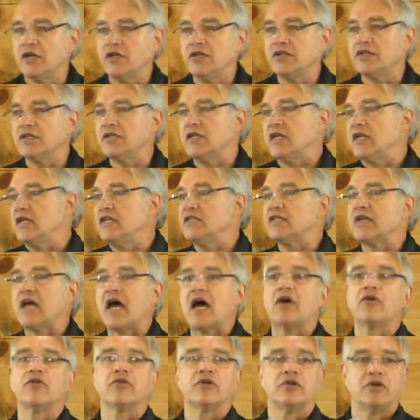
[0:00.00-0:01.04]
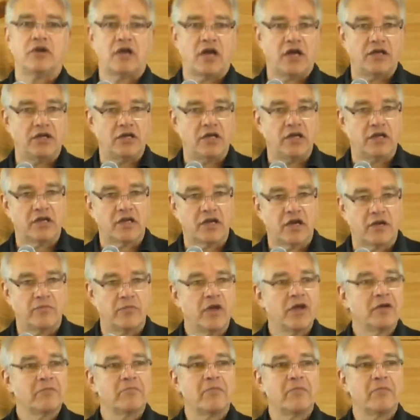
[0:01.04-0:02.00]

his, his hour had not yet come.